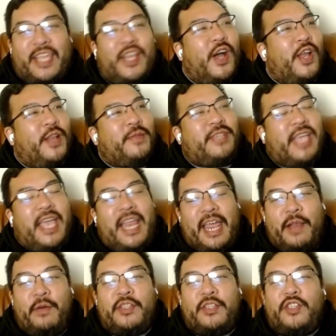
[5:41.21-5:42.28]
You know what I'm saying?
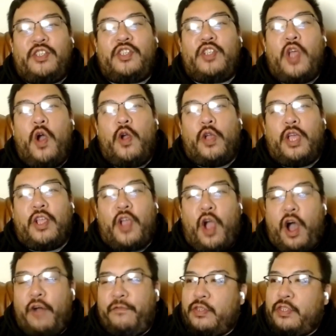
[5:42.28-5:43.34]
And it was so good
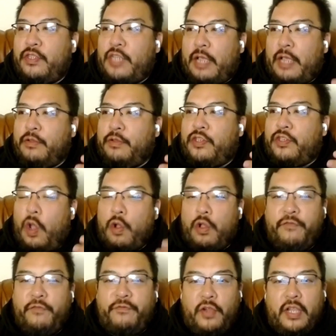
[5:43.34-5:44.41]
golf. It was so
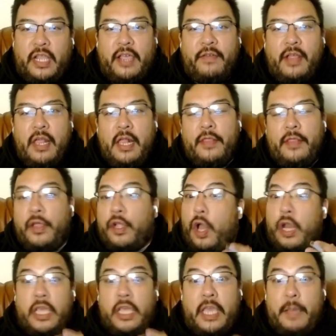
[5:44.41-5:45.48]
good for LIV. They're
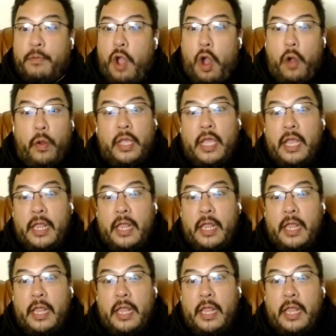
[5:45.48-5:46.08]
going to keep going.